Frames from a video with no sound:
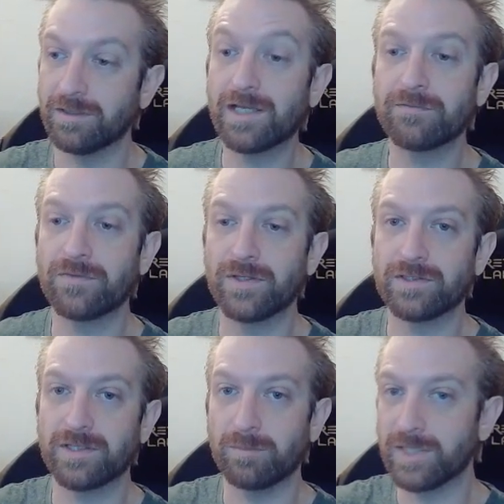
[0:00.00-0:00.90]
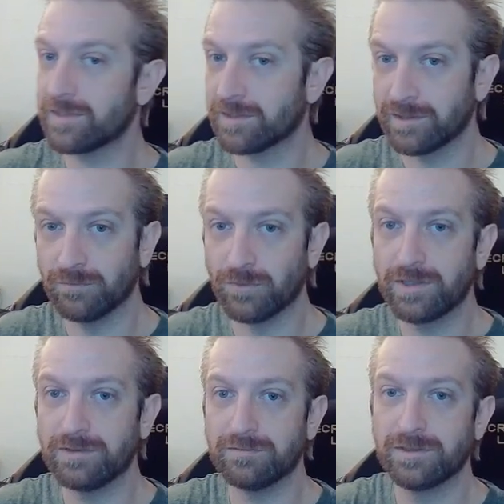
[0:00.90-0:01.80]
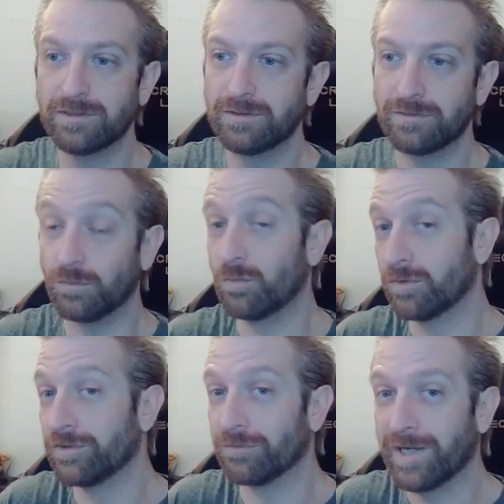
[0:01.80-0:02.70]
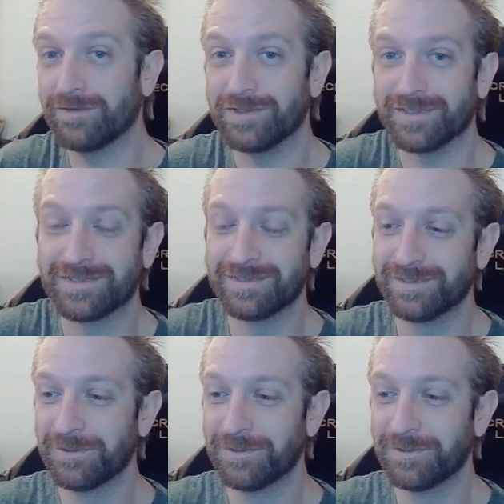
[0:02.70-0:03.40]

a lot of things that basically run the world around us.